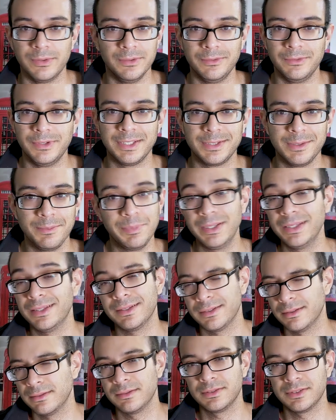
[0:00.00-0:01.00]
on
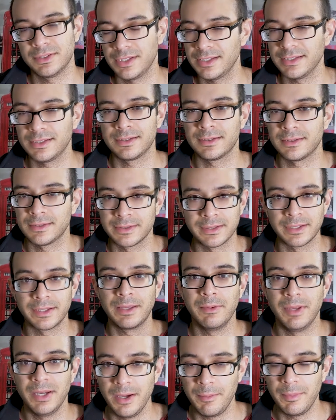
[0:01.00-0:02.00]
recipes, just
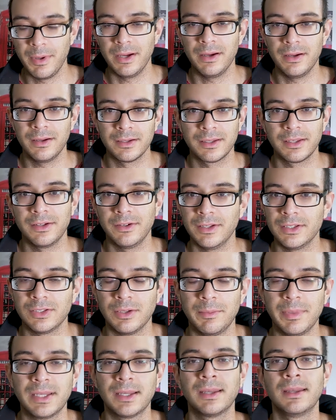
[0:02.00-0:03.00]
giving up a here a
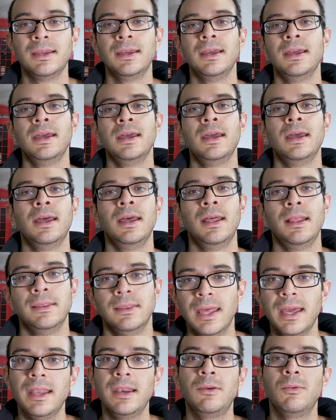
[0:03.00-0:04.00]
topic,
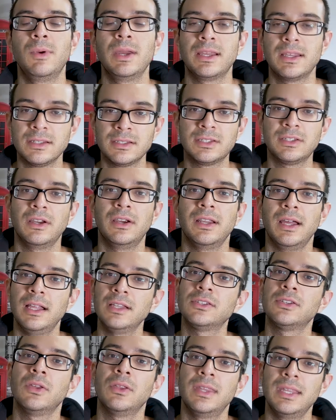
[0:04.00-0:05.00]
then we can start
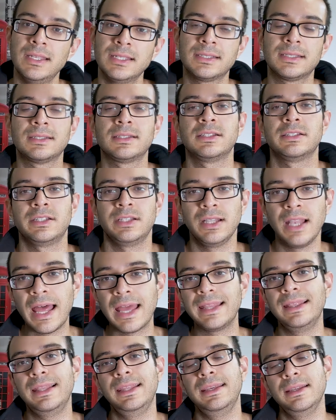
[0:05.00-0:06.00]
also this
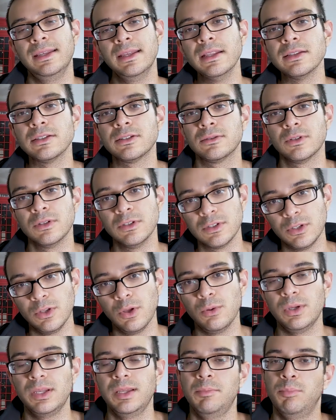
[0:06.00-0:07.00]
slightly and
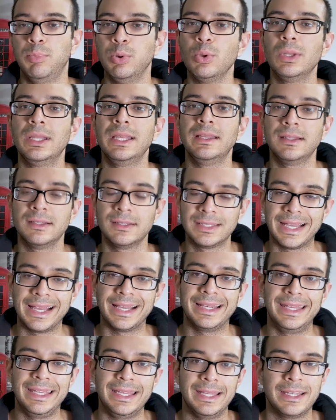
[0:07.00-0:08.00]
slowly pulling
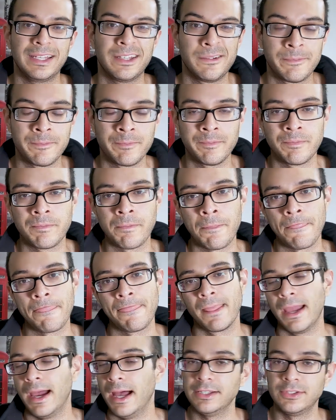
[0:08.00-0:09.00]
technique
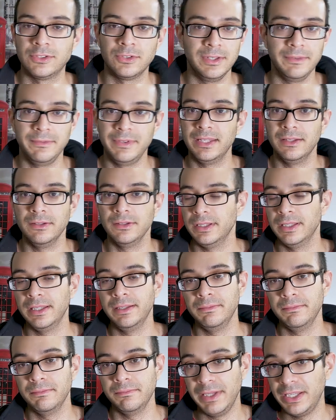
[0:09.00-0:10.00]
also in video,
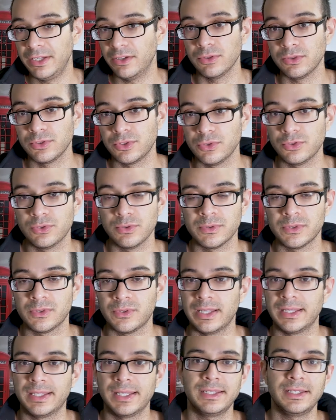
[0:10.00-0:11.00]
in video YouTube
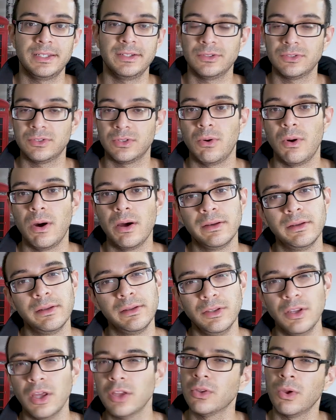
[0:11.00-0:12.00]
strategy or so on.
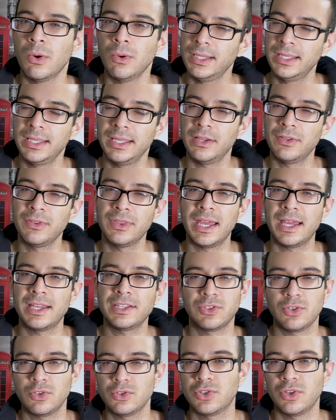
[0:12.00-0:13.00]
Not only on the
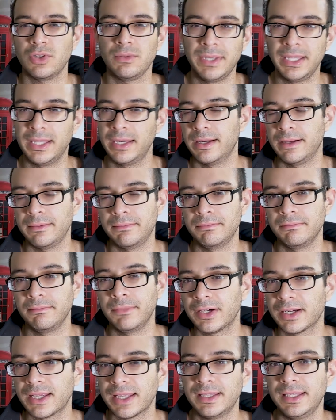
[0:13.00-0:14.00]
social media
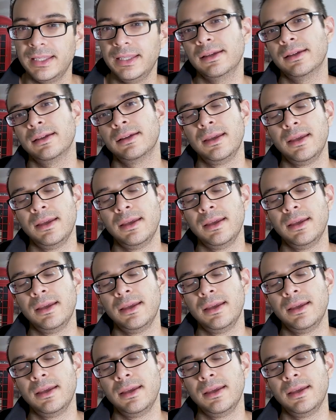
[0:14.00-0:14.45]
marketing,